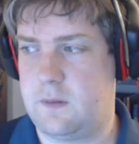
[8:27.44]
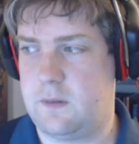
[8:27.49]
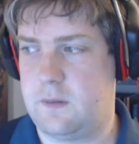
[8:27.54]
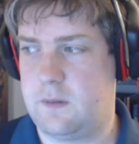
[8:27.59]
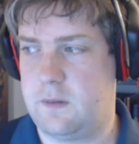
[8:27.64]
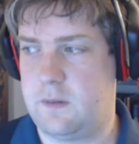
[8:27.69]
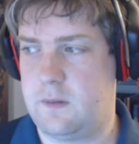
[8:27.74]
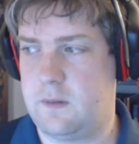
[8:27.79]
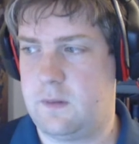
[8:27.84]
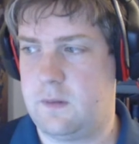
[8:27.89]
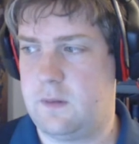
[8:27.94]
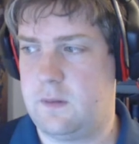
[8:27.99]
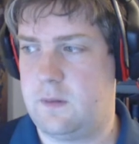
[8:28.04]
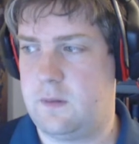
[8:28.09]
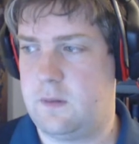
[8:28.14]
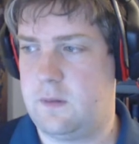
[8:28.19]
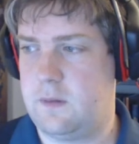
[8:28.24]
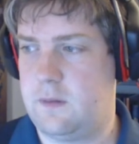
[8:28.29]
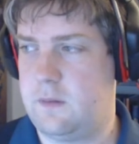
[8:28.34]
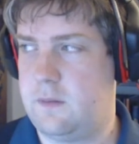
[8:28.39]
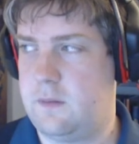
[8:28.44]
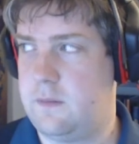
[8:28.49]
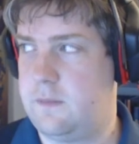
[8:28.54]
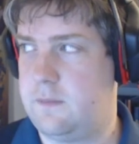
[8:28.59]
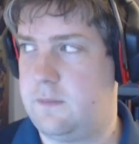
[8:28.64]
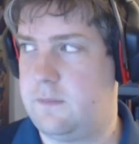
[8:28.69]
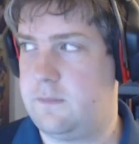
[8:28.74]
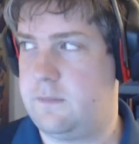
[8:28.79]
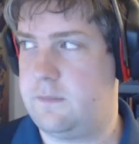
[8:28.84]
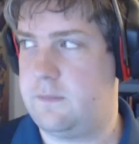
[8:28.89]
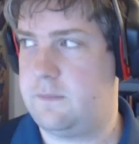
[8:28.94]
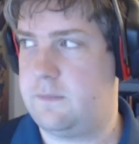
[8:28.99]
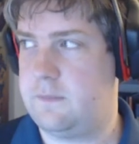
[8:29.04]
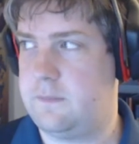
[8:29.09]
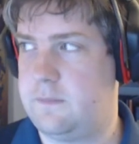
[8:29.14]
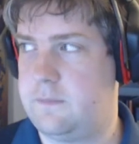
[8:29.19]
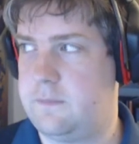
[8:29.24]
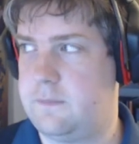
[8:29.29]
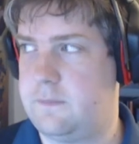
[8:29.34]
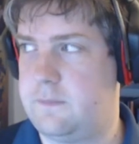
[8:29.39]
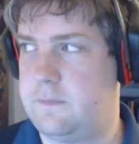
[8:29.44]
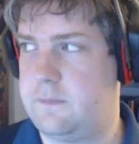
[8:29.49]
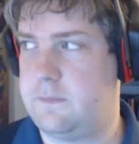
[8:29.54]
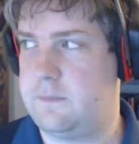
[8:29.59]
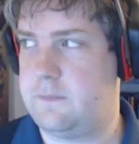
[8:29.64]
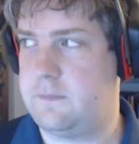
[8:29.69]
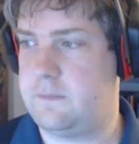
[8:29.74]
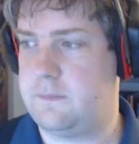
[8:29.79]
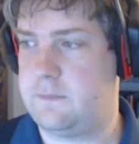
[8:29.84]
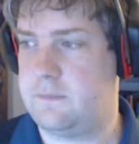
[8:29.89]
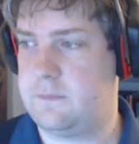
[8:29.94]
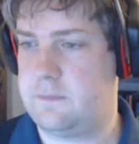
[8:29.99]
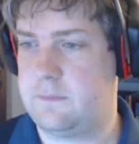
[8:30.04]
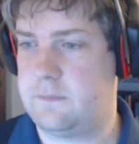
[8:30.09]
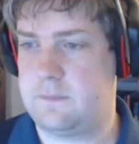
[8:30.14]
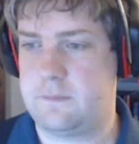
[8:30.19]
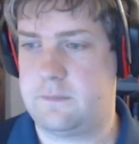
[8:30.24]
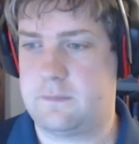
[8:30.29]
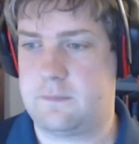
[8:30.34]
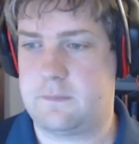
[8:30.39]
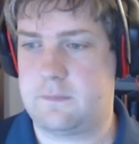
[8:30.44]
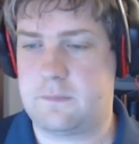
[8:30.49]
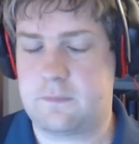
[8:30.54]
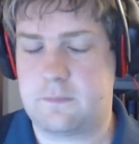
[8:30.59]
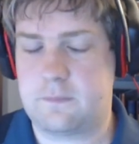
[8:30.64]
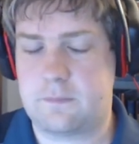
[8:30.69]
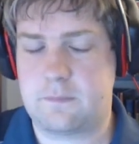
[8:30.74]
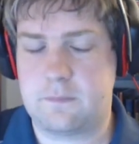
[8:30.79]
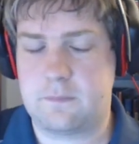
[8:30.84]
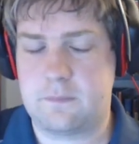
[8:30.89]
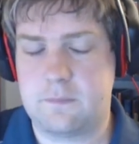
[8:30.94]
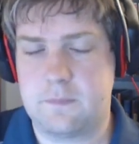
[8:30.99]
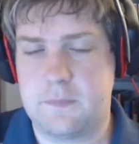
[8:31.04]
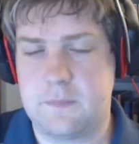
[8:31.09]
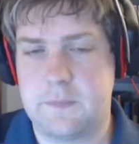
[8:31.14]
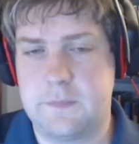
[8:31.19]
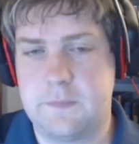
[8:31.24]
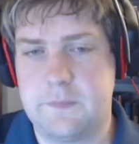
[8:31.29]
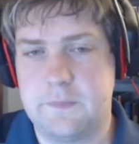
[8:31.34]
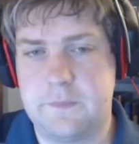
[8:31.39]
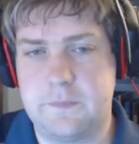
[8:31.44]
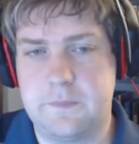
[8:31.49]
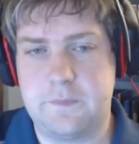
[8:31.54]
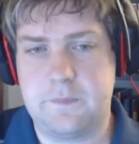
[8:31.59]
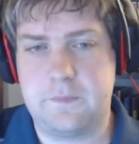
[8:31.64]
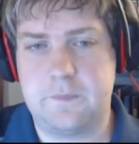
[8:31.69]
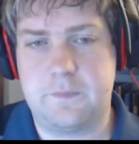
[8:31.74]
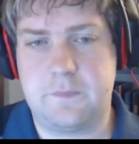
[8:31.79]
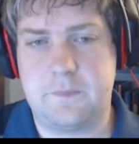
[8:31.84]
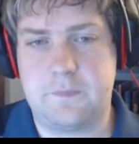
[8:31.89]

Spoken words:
This person isn't speaking.